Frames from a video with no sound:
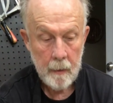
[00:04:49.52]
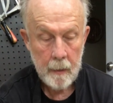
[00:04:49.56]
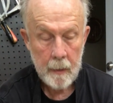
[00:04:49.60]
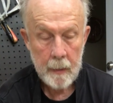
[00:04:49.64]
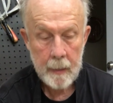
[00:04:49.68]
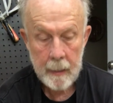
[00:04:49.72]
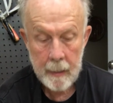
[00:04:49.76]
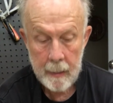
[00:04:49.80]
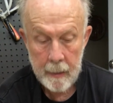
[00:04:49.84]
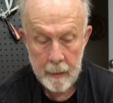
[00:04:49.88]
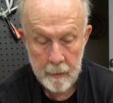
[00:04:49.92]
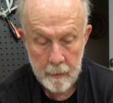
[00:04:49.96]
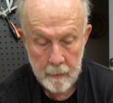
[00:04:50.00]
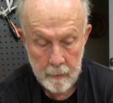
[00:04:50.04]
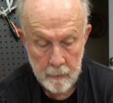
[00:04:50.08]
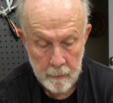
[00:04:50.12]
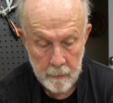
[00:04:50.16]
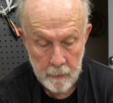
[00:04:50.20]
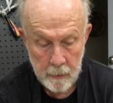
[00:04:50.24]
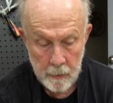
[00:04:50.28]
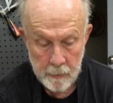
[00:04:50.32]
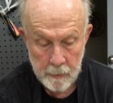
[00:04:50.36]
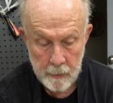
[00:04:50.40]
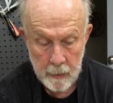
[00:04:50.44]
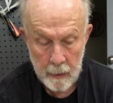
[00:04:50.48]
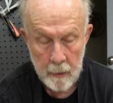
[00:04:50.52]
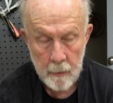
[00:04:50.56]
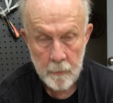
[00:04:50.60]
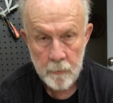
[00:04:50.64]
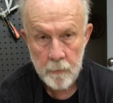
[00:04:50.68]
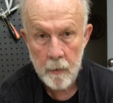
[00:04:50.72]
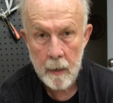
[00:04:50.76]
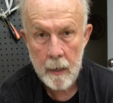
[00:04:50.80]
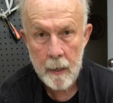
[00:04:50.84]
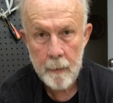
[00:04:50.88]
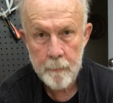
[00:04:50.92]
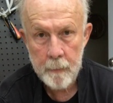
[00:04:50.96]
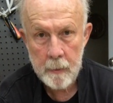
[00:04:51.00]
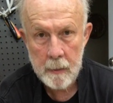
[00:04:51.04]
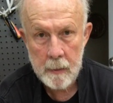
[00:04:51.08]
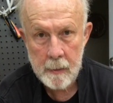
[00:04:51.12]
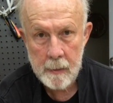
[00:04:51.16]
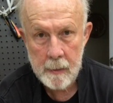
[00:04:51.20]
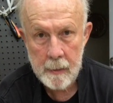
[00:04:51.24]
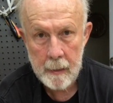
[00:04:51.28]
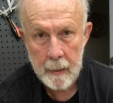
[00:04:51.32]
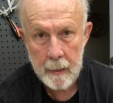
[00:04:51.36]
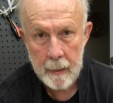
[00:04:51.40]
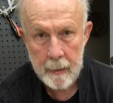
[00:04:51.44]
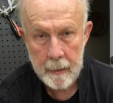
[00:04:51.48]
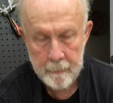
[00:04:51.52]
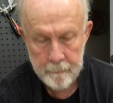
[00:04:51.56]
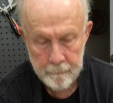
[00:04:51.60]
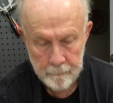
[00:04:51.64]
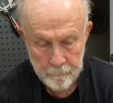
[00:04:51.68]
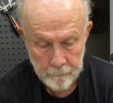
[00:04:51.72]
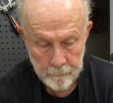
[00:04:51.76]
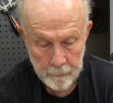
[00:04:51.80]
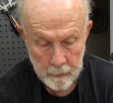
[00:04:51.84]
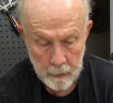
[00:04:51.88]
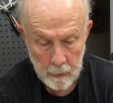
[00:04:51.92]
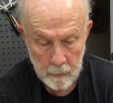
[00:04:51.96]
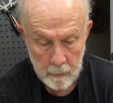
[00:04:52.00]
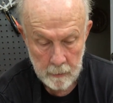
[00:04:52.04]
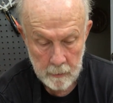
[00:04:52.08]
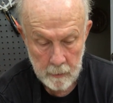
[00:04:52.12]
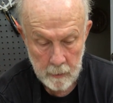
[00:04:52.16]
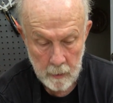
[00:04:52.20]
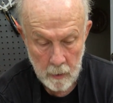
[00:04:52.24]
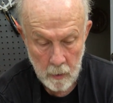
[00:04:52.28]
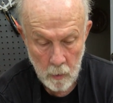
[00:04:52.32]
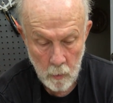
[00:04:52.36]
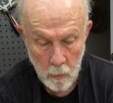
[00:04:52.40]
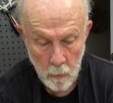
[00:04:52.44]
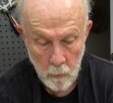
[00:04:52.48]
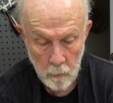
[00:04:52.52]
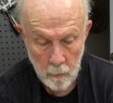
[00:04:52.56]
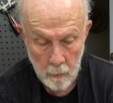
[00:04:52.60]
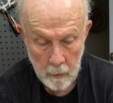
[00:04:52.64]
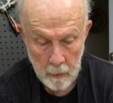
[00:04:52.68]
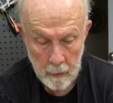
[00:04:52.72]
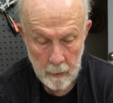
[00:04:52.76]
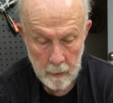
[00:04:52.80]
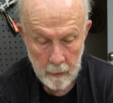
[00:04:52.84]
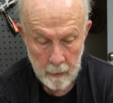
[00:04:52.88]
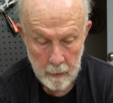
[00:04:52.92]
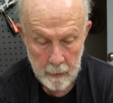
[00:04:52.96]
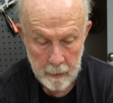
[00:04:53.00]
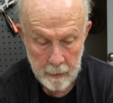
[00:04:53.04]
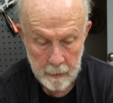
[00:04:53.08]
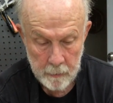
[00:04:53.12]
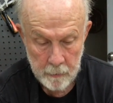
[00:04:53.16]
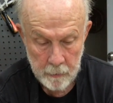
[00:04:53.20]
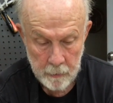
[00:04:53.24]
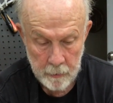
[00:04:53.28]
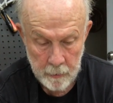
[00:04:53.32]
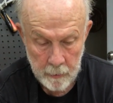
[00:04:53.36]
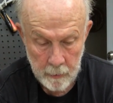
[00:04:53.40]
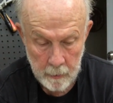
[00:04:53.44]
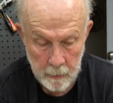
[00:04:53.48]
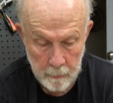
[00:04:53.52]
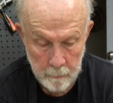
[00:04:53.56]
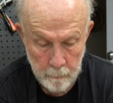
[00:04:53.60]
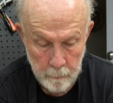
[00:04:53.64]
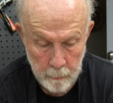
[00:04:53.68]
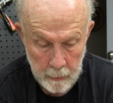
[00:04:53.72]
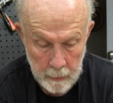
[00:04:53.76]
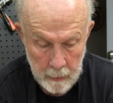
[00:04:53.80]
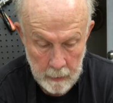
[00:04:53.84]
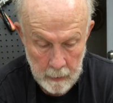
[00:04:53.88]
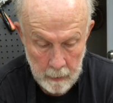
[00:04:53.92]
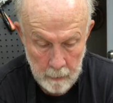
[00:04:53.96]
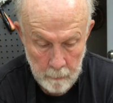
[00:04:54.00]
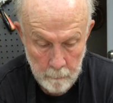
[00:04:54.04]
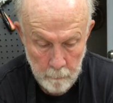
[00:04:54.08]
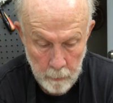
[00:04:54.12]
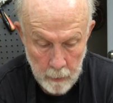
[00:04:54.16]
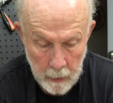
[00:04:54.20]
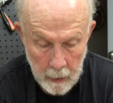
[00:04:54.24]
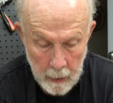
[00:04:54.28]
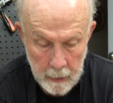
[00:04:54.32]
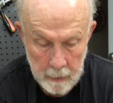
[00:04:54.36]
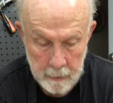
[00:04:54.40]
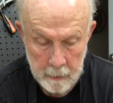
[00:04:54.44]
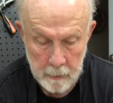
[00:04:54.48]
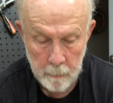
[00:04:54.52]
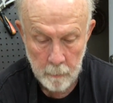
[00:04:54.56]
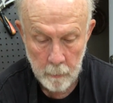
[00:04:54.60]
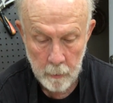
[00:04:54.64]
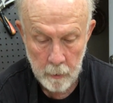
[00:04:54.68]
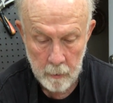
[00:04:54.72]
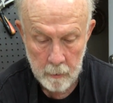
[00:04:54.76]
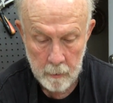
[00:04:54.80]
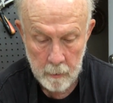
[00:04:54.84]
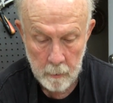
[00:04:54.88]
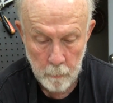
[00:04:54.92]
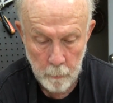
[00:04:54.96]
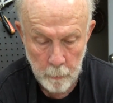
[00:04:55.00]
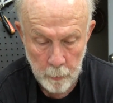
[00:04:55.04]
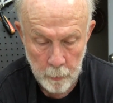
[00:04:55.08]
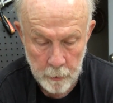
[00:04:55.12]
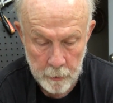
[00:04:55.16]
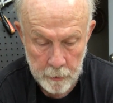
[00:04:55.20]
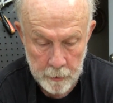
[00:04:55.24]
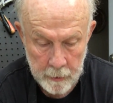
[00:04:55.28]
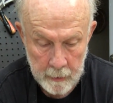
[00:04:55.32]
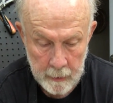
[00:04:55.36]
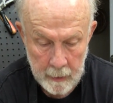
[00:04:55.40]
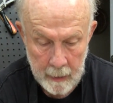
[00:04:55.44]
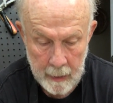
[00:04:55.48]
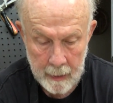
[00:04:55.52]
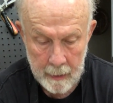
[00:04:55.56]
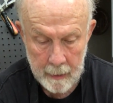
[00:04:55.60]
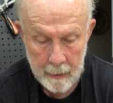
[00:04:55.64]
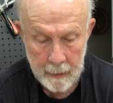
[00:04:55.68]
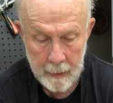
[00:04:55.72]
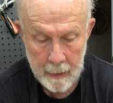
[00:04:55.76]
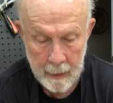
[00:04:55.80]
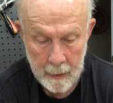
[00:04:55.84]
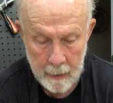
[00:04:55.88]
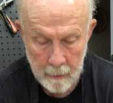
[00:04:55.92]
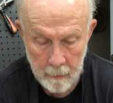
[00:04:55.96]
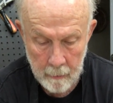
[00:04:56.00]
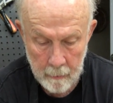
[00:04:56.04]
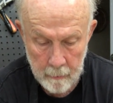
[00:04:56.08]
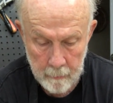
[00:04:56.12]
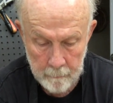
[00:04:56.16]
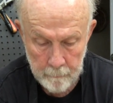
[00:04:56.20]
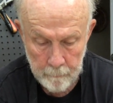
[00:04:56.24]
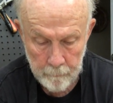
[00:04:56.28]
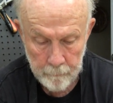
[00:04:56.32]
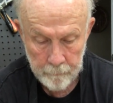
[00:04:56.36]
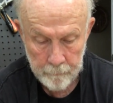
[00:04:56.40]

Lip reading: Again, there's air trapped inside, so it should be possible to push that down